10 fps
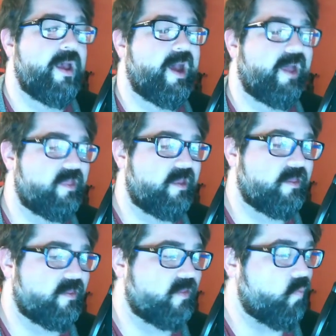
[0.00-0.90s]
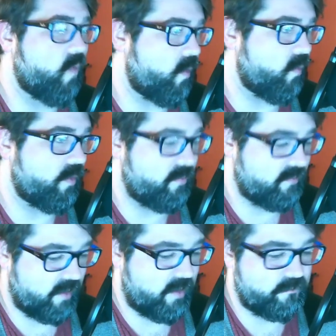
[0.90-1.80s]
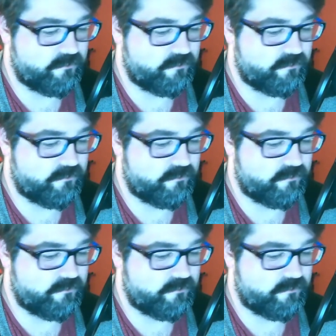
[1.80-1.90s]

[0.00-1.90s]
I think this is well worth your time.